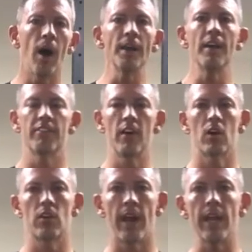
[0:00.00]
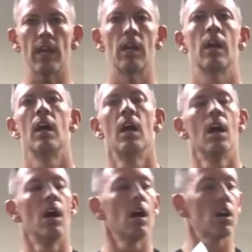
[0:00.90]
one felt great.
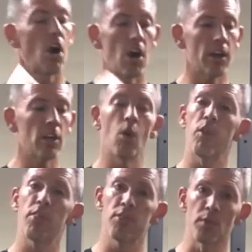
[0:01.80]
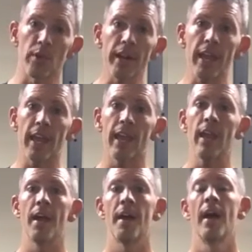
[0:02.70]
Cardio
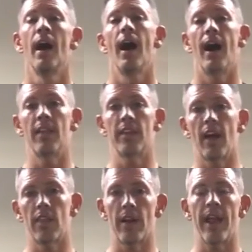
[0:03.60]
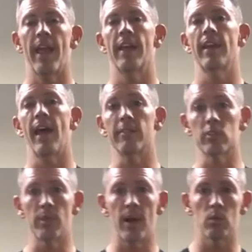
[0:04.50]
three, on the other hand,
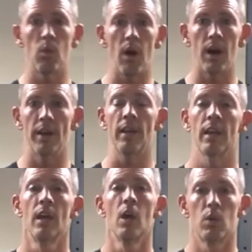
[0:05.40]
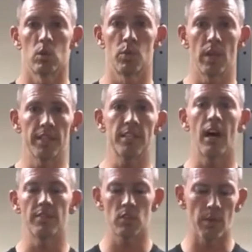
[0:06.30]
after round one was really
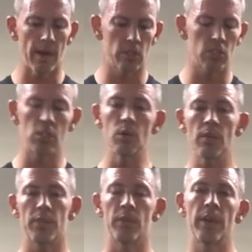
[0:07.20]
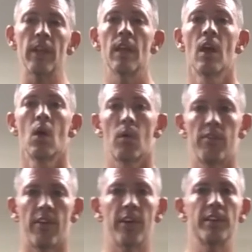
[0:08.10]
tough. So rounds two and three were
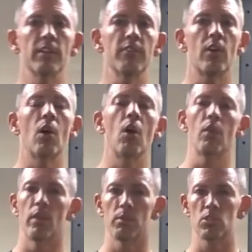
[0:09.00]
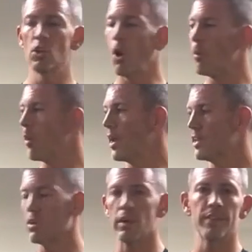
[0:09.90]
very difficult. There was no break.
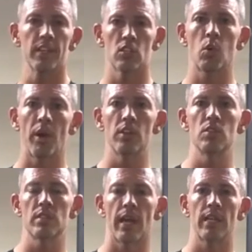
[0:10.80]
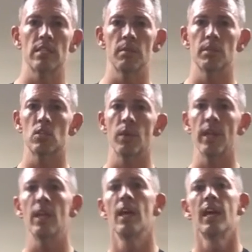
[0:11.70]
You don't even get the 22 seconds in
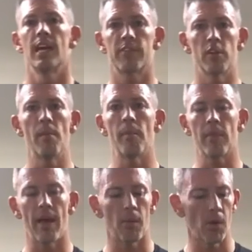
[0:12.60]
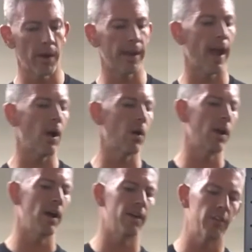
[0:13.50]
between. If you remember that workout,
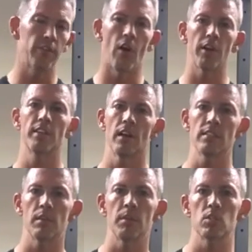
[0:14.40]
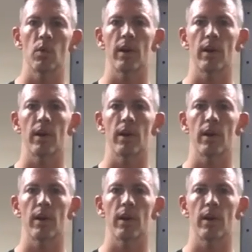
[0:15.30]
uh, if you've already done some of these